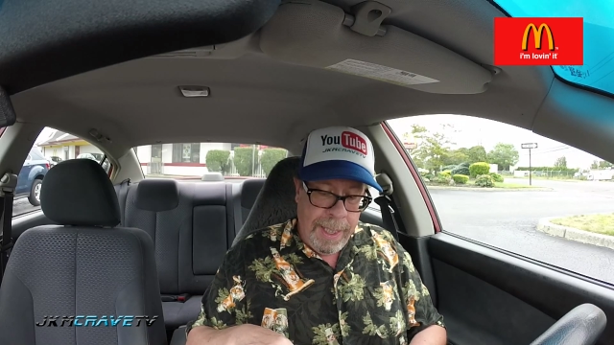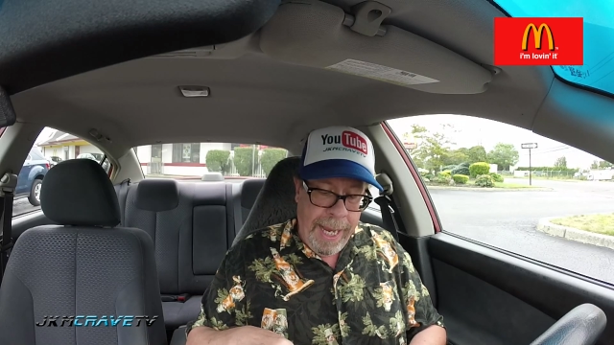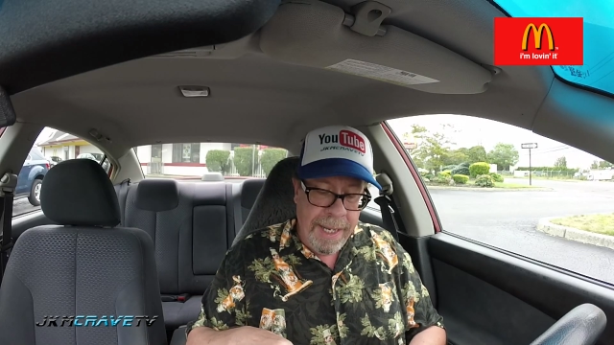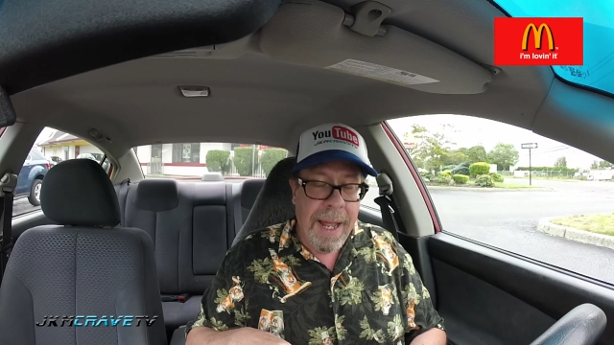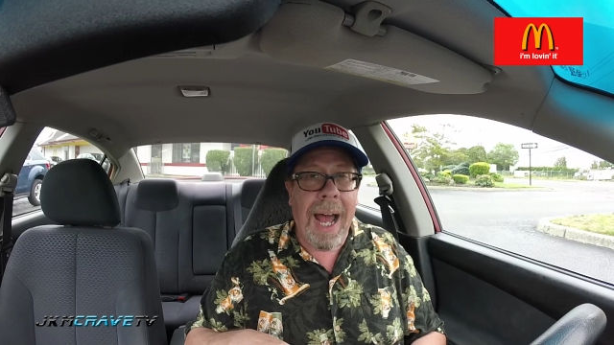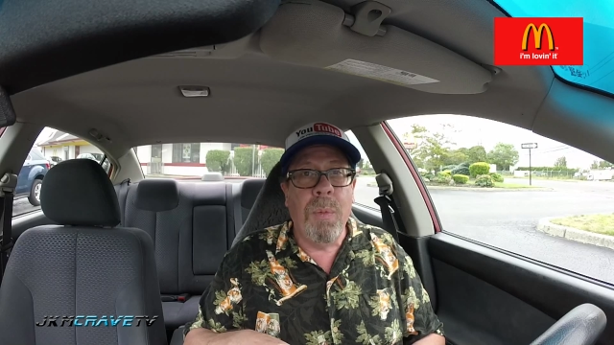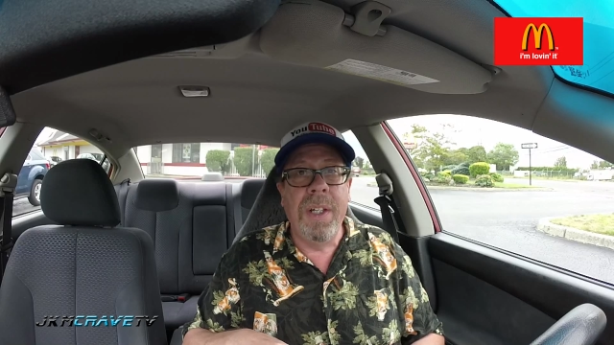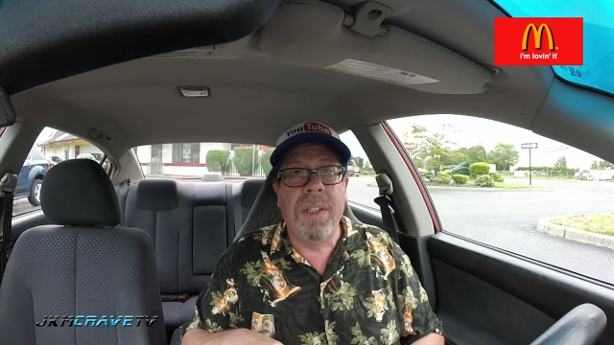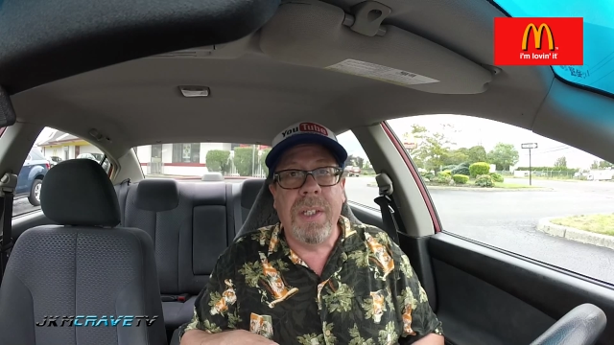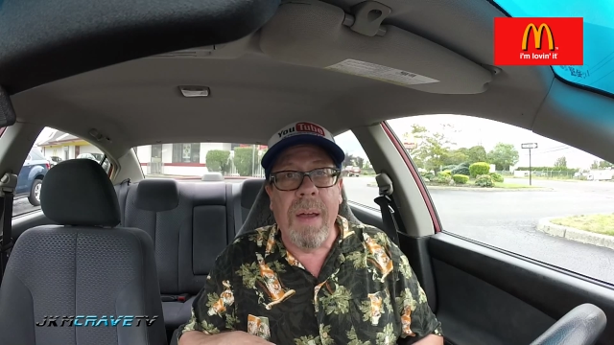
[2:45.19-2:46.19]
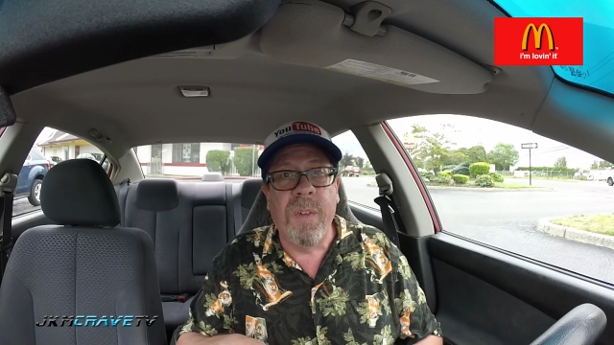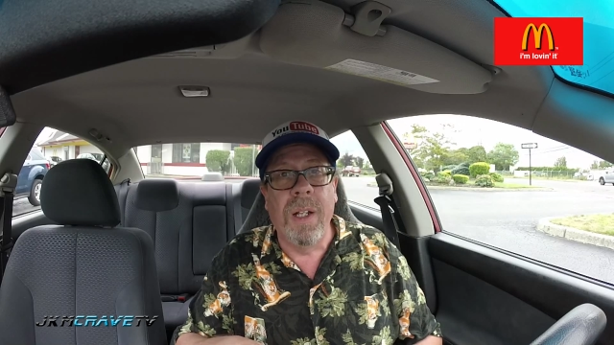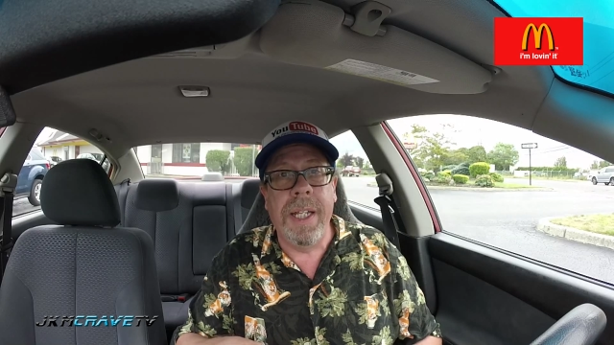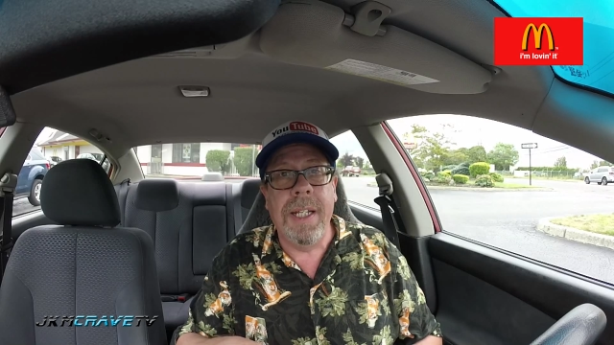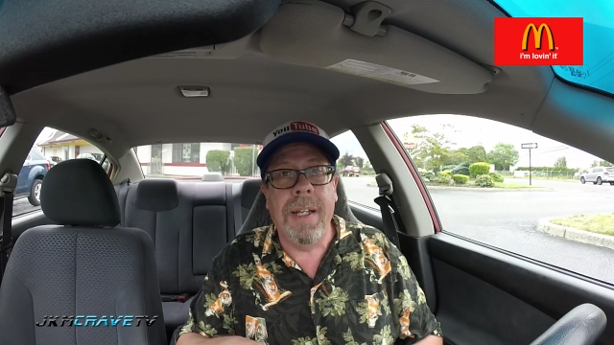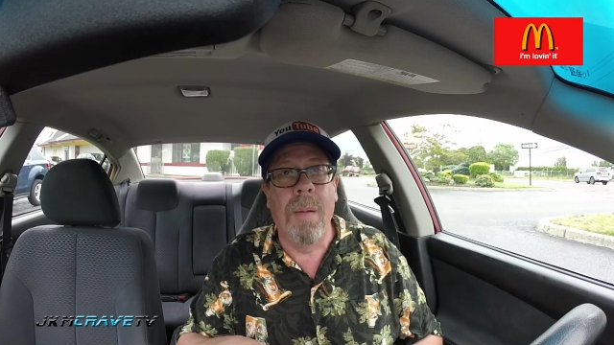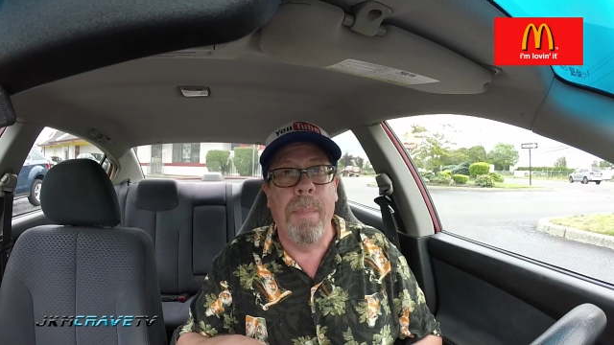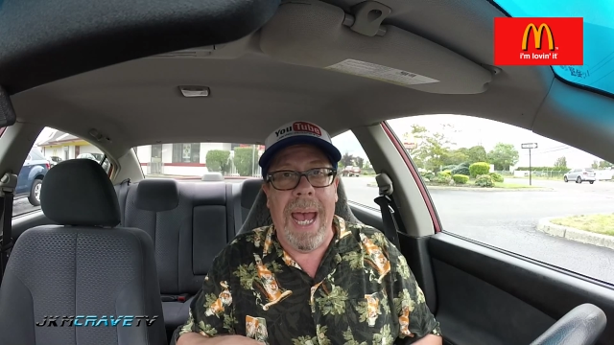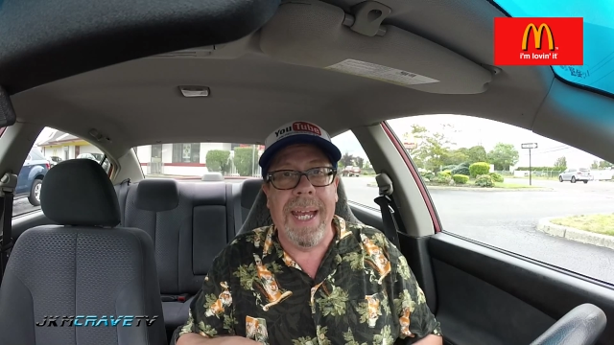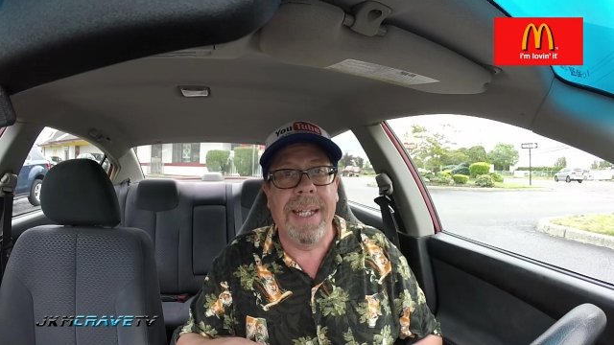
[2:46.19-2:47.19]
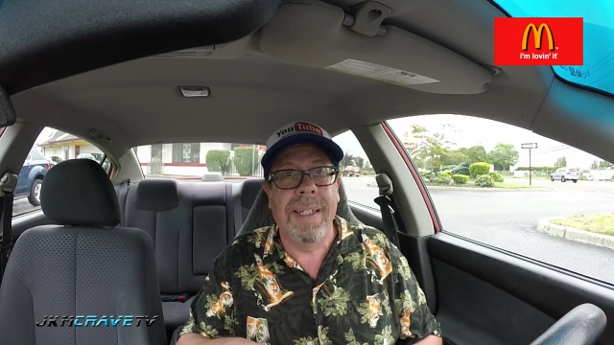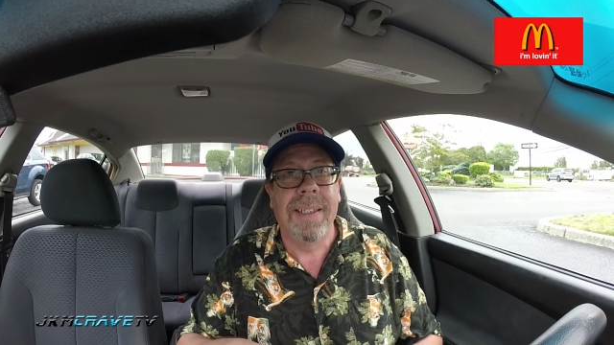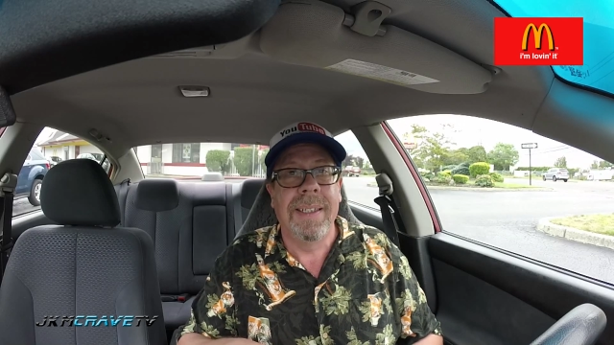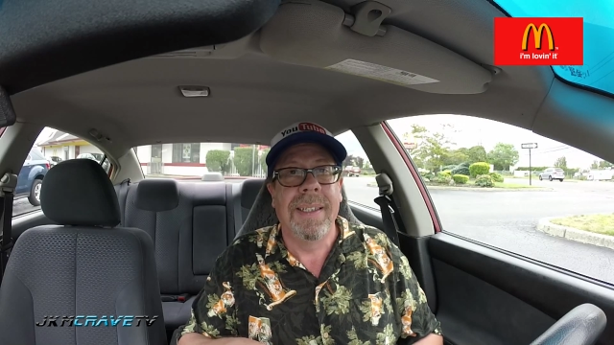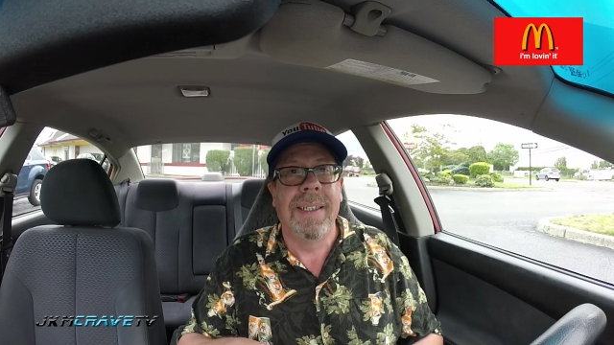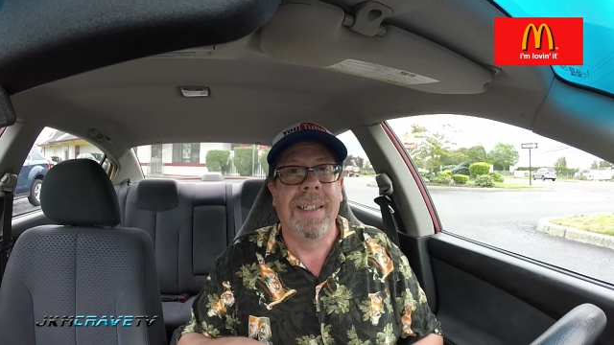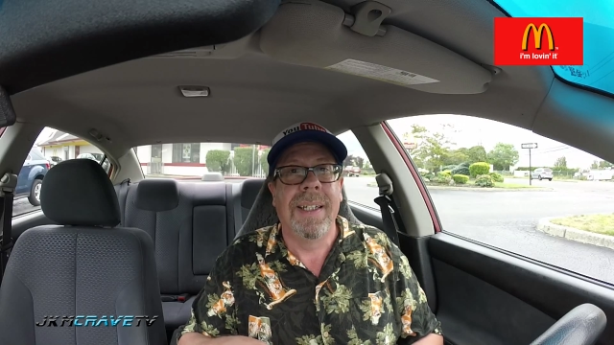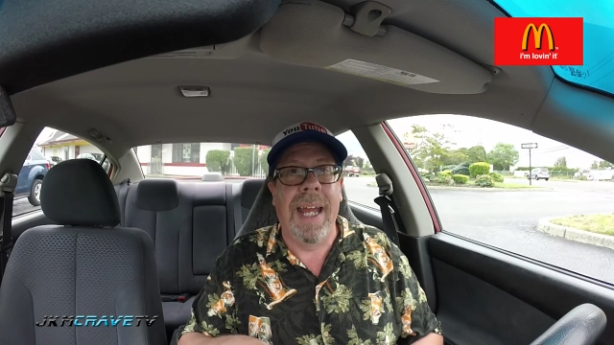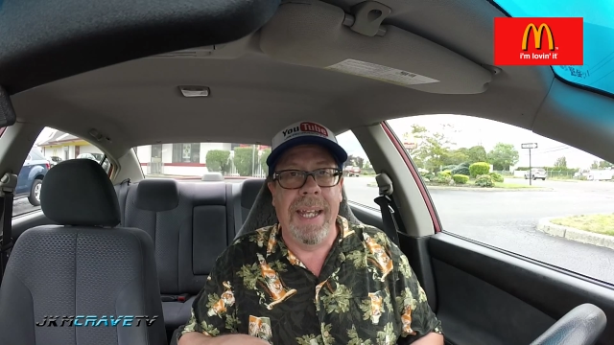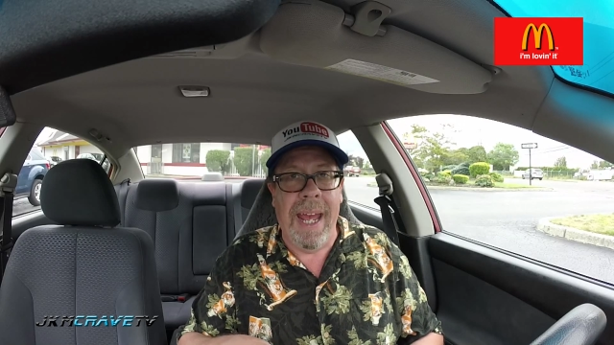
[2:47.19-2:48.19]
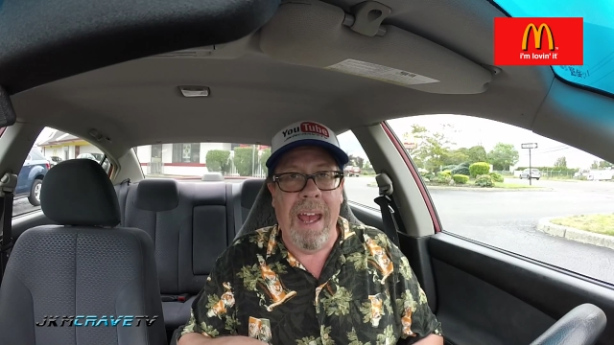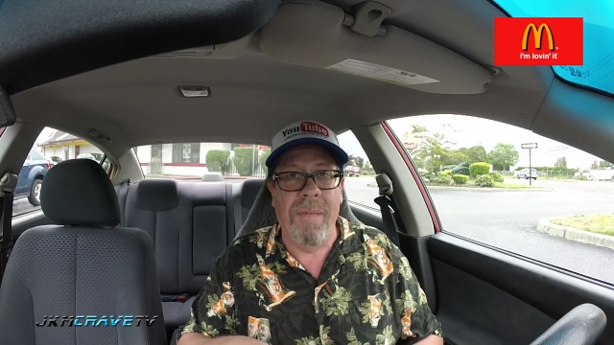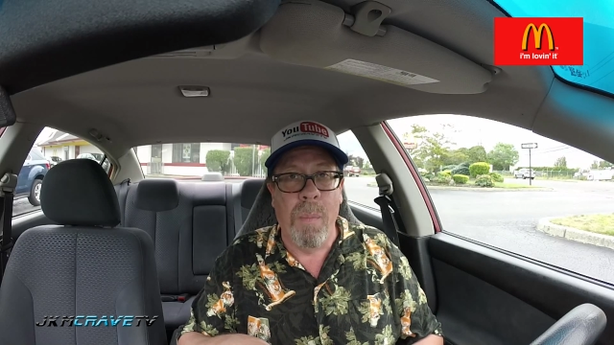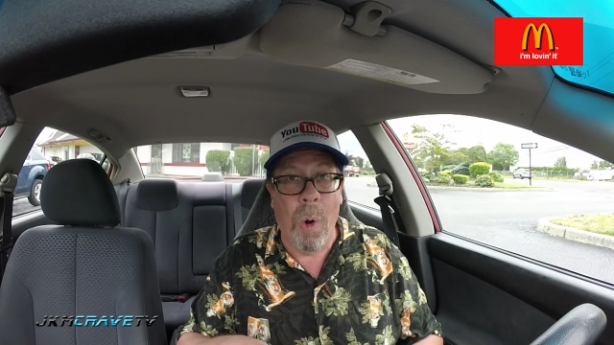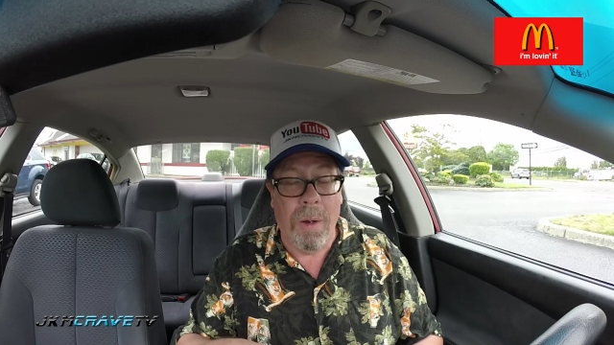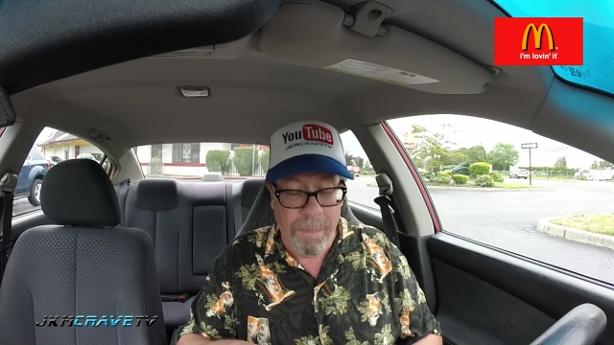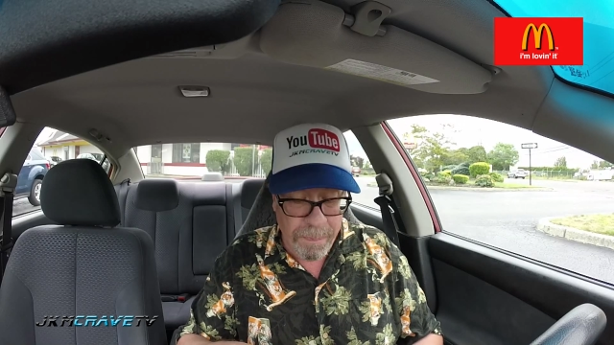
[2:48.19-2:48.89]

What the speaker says: And I would definitely come back and have more.